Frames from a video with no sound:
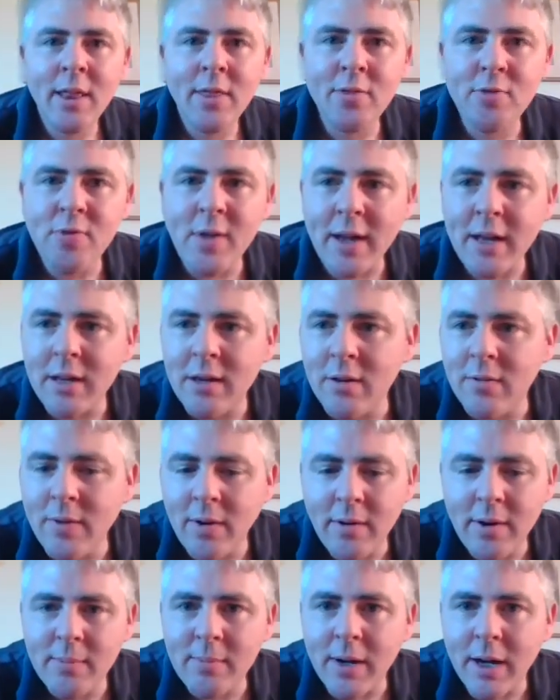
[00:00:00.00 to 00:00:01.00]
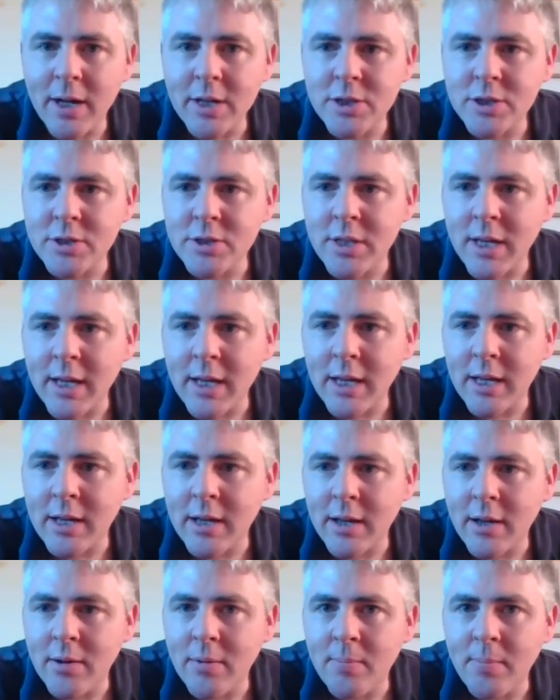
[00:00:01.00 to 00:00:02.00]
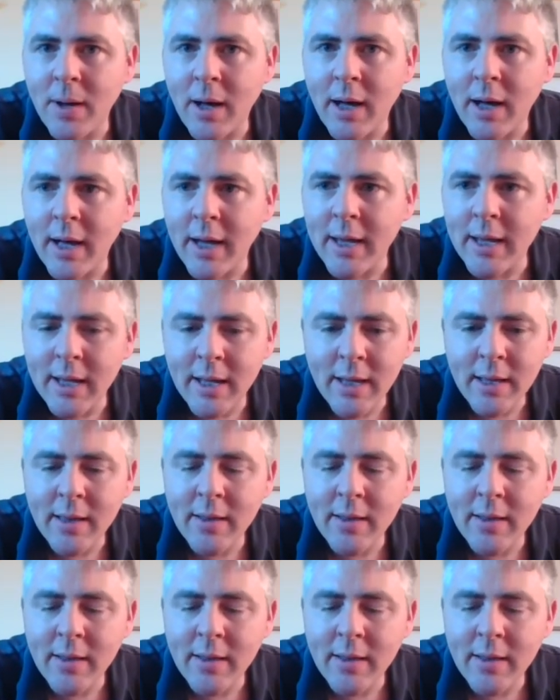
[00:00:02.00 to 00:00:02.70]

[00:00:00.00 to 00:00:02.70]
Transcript: Thank you very much. Thank you. Bye.